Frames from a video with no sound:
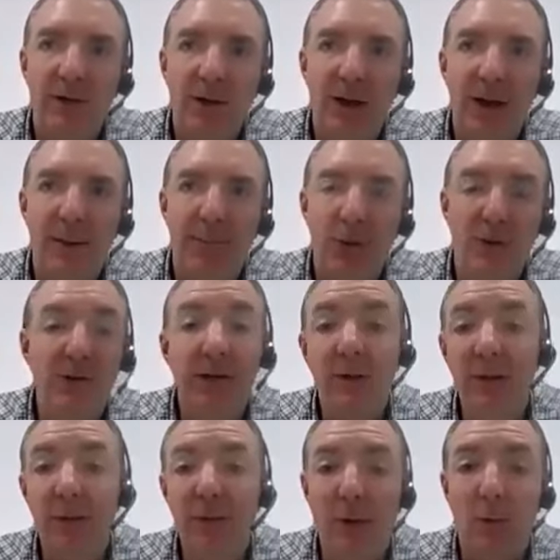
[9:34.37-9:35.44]
that by
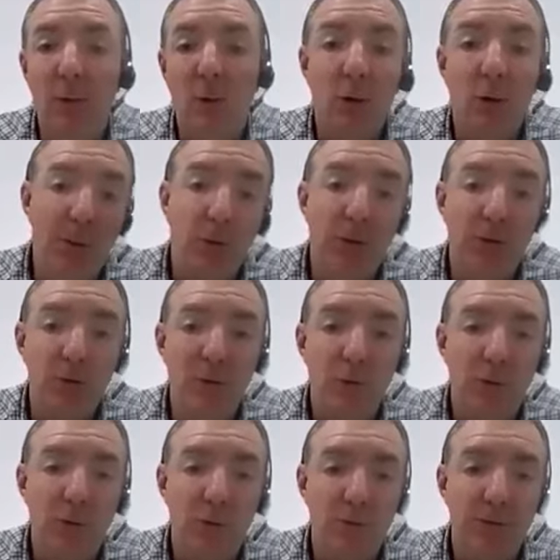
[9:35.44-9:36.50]
default upon
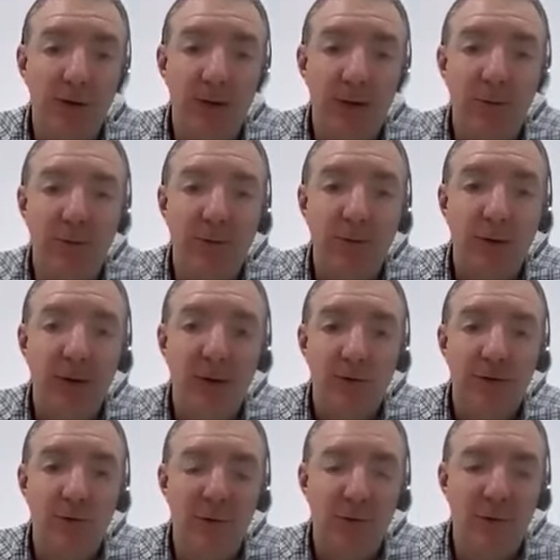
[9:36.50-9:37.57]
yourself
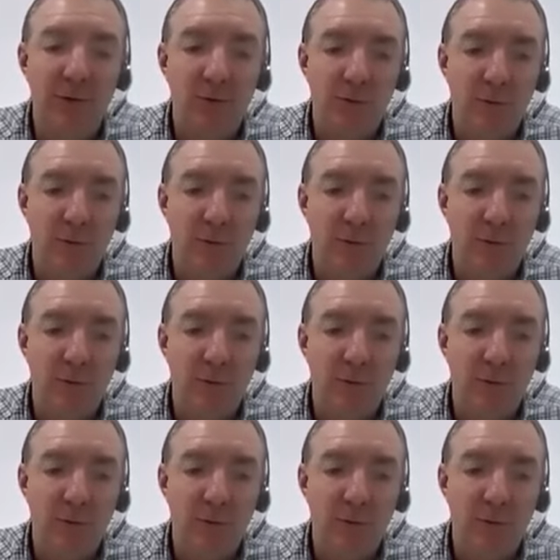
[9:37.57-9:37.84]
to